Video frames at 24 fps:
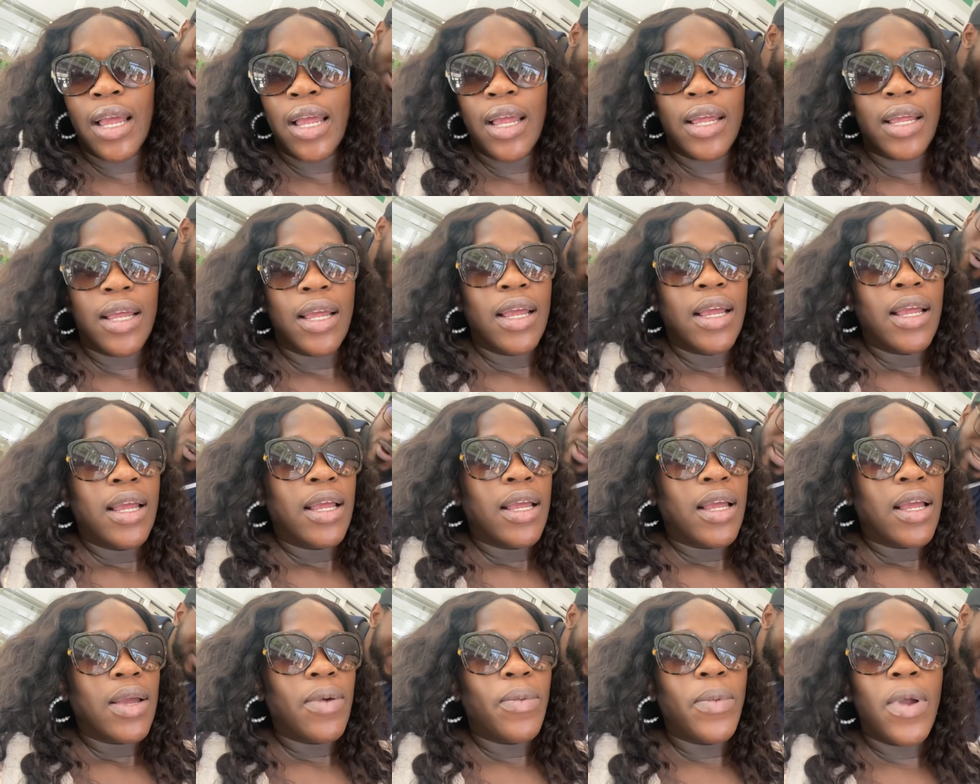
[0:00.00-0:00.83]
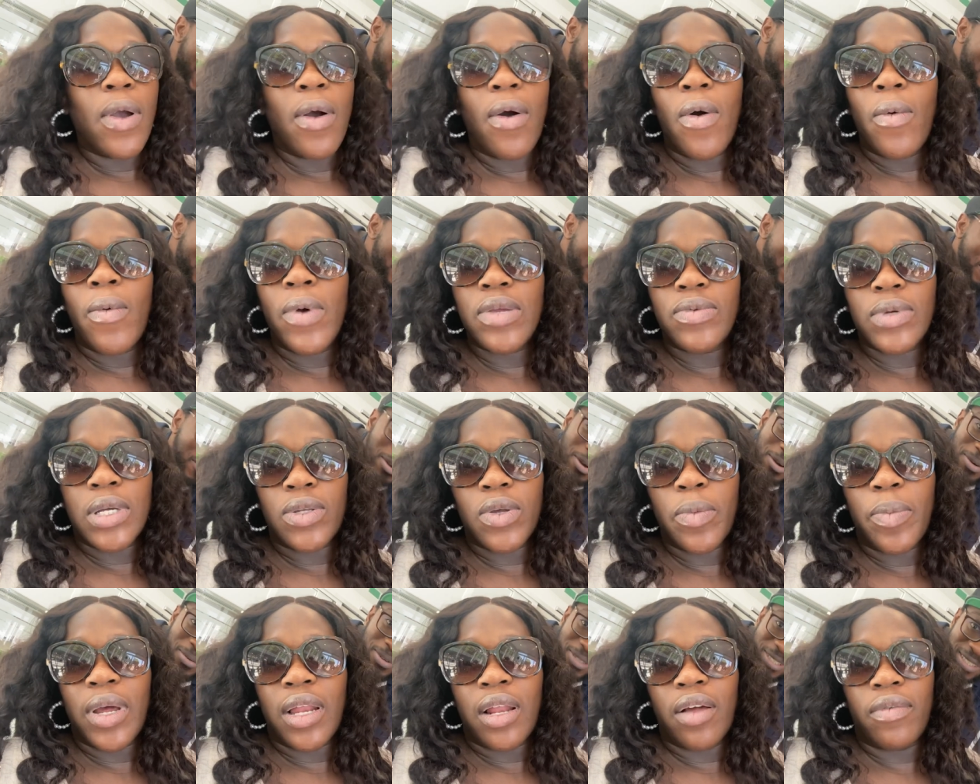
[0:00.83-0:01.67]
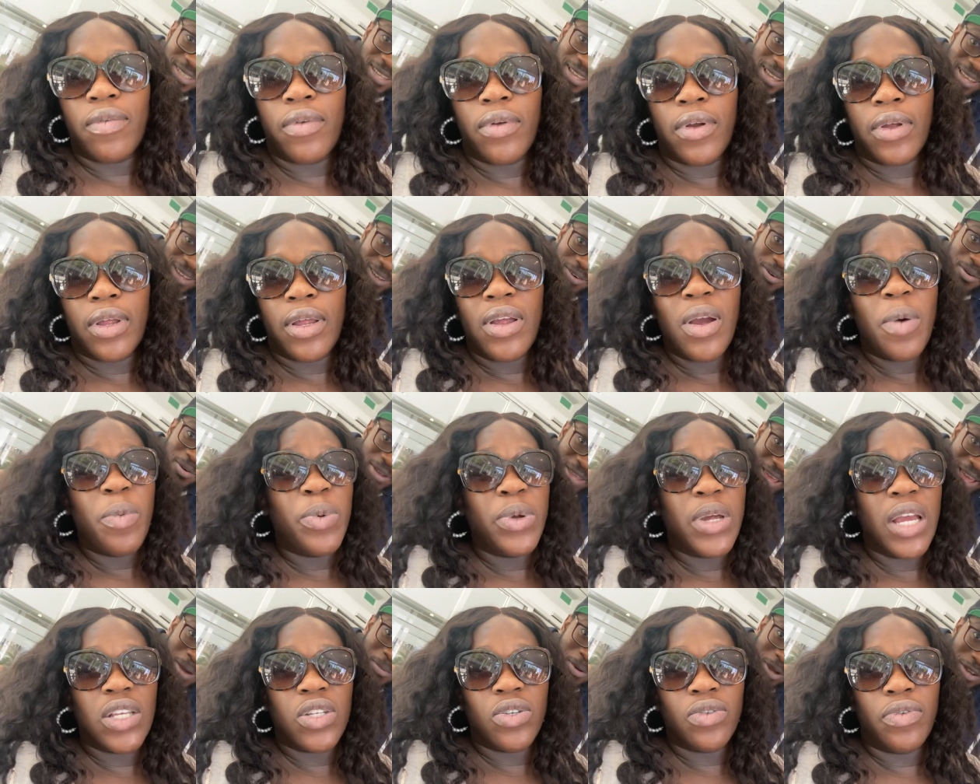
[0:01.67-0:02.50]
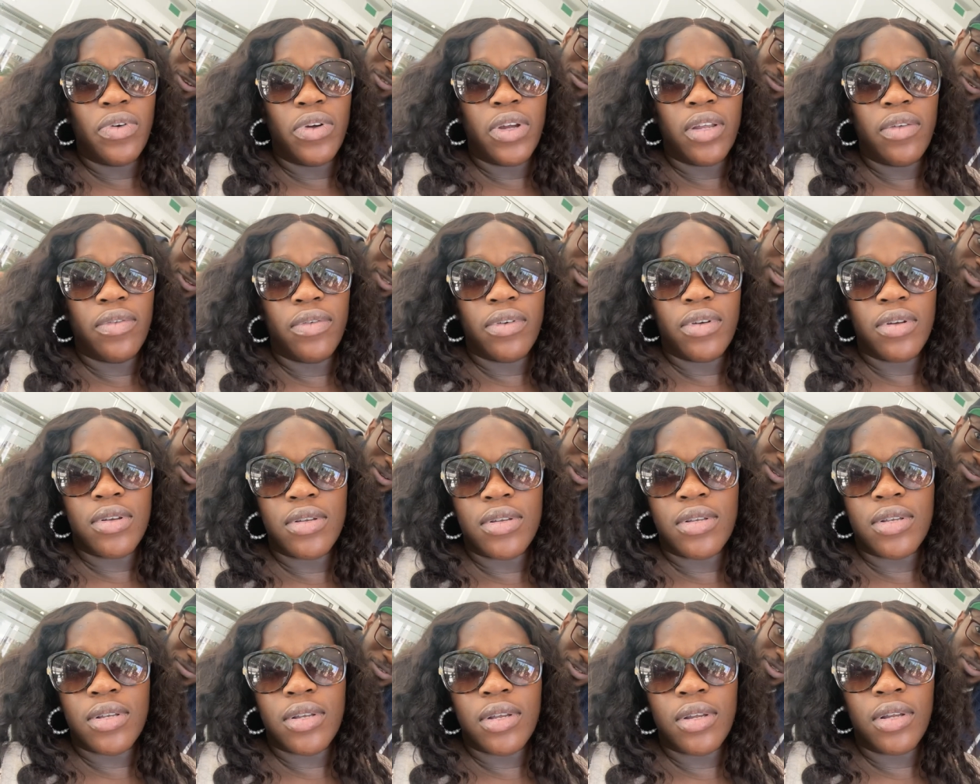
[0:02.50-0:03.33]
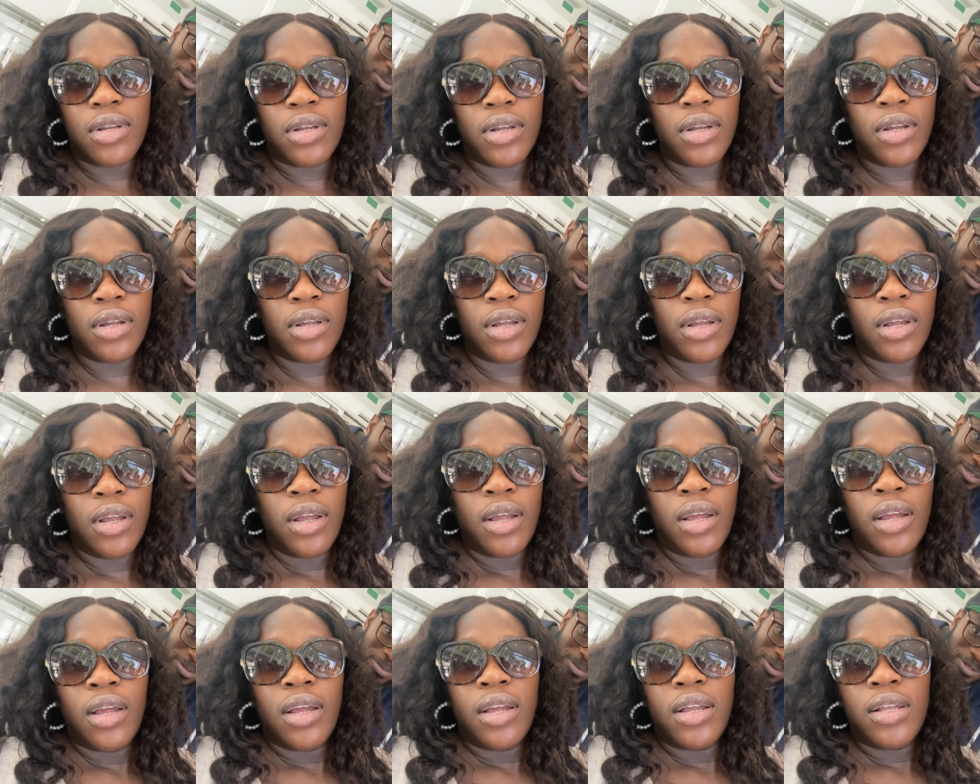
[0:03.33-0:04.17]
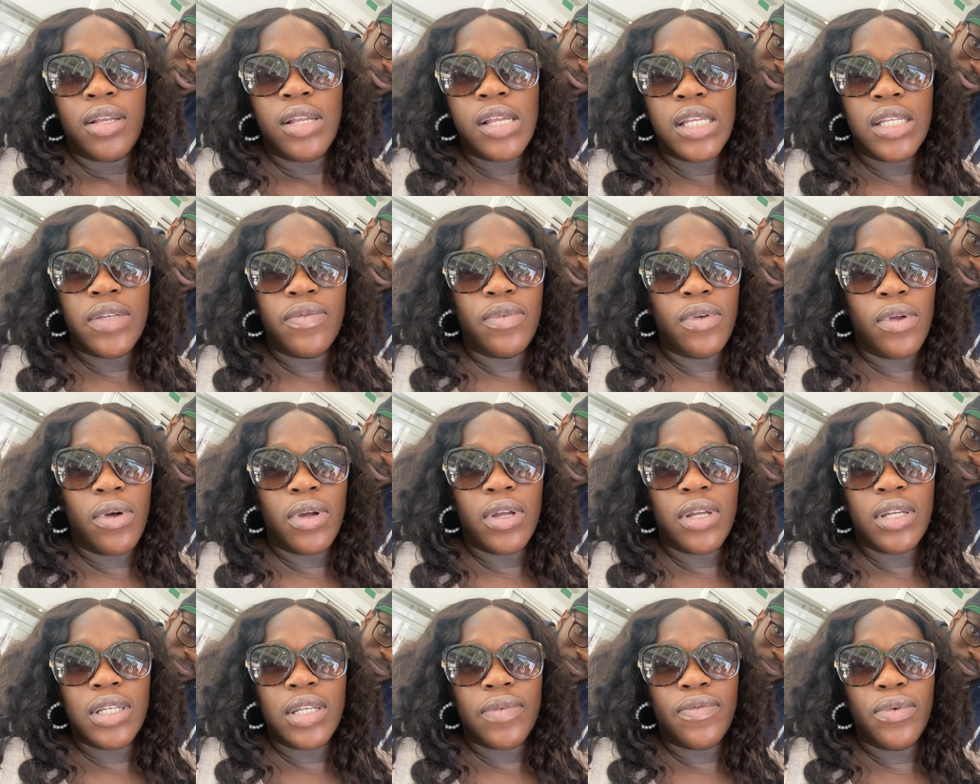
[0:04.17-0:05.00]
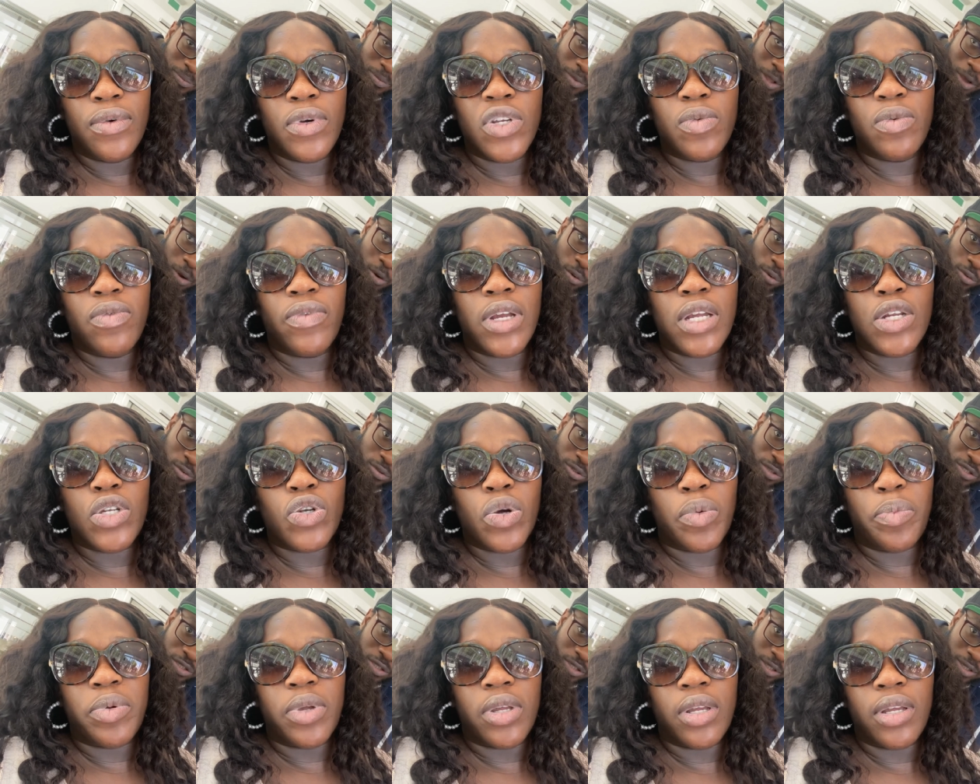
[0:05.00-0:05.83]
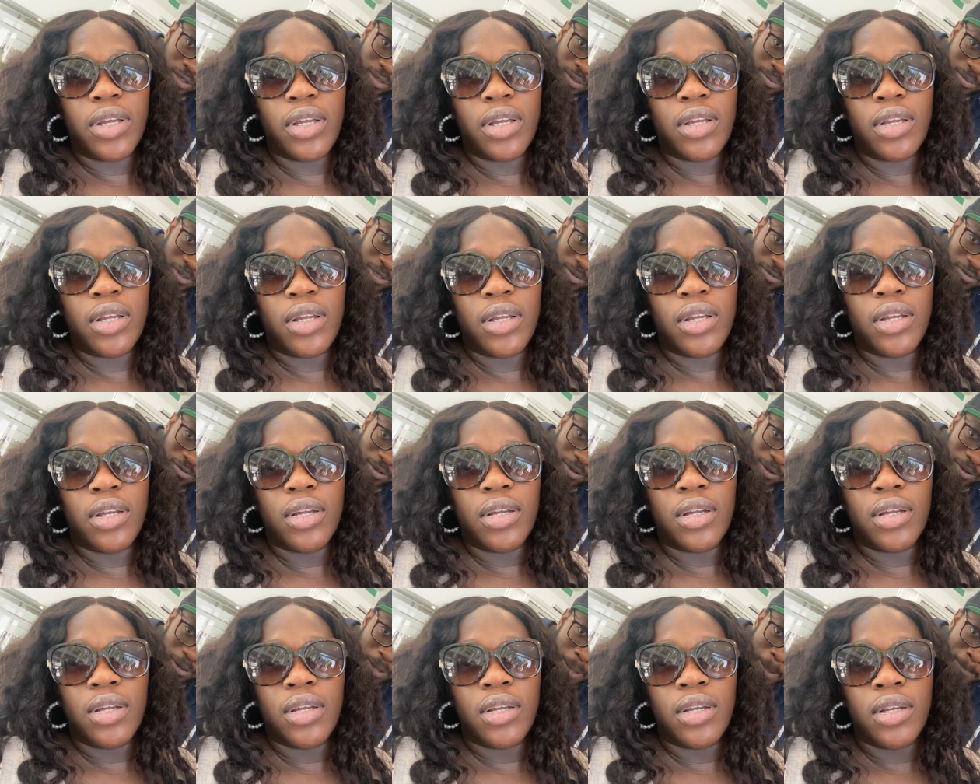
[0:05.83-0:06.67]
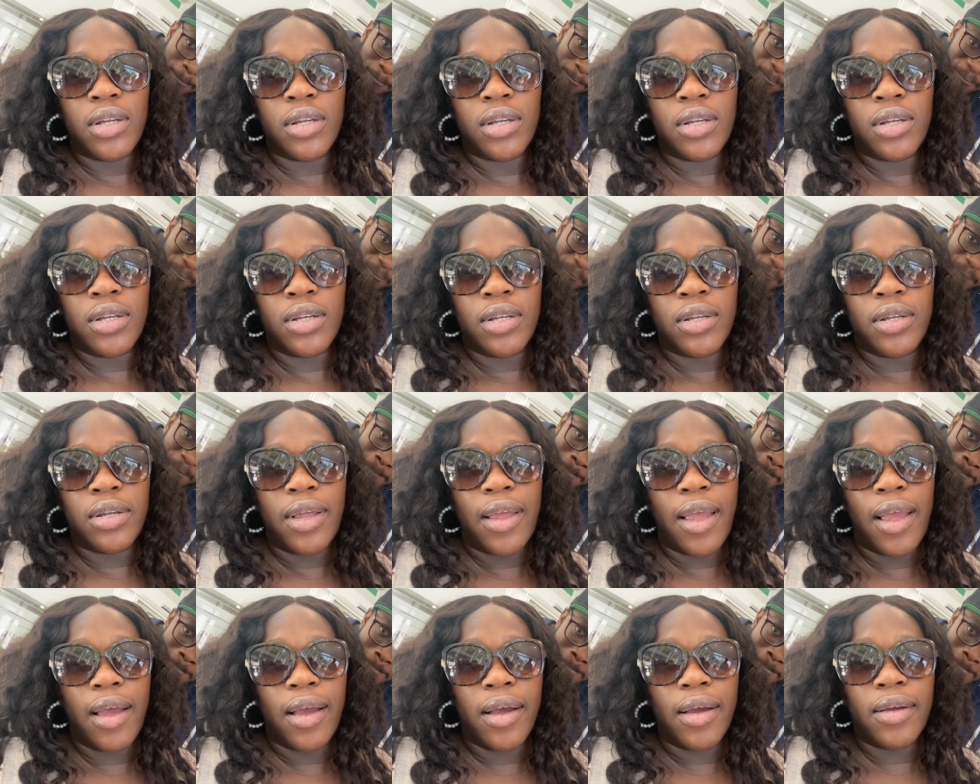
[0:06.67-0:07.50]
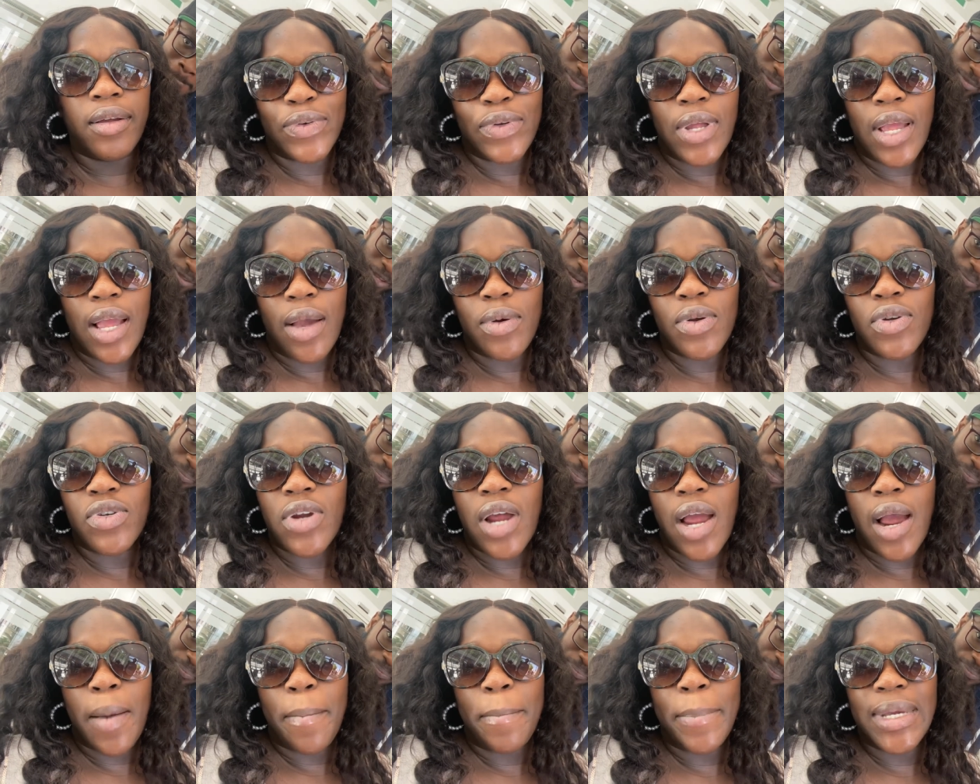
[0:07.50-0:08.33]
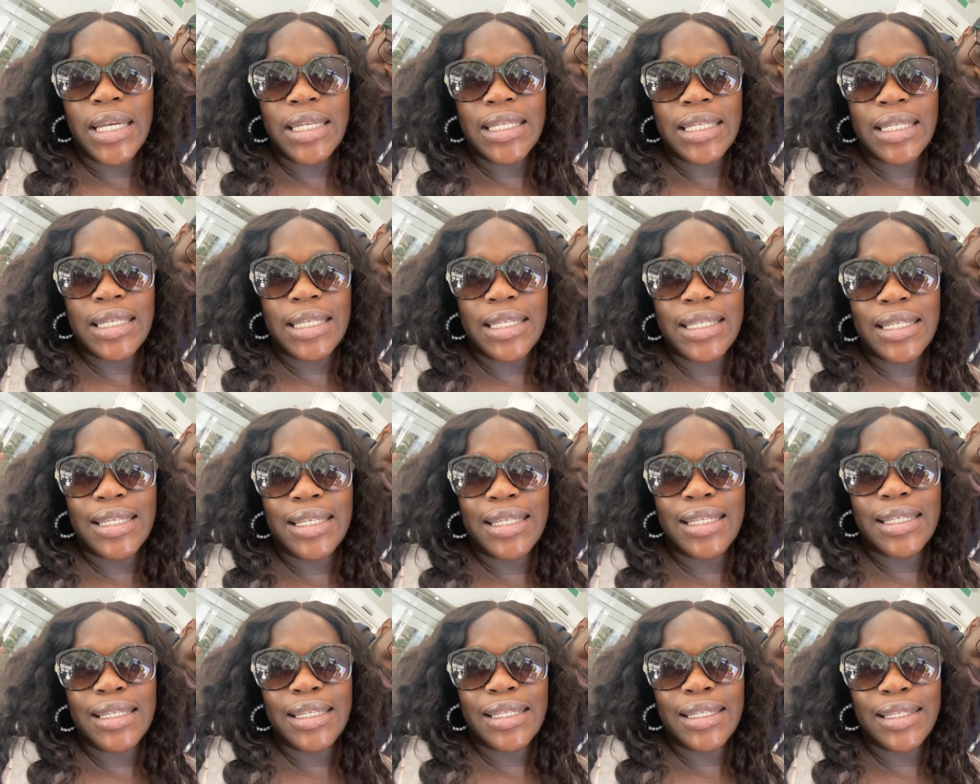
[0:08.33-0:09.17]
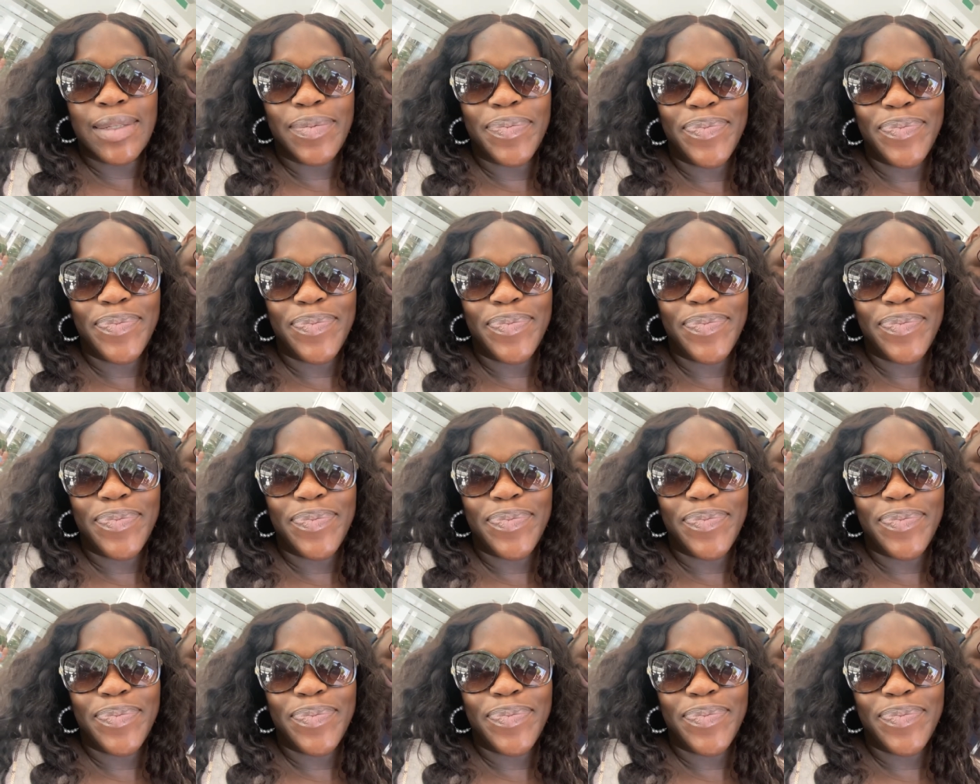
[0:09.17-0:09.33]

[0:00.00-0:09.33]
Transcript: Always. We like, always. We're so bad at vlogging. You guys are going to vlog tomorrow. We're going to vlog tomorrow. This vlog is even going to be very oh, choppy. Hmm? Yeah. Yeah, yeah. We try our best. Yeah.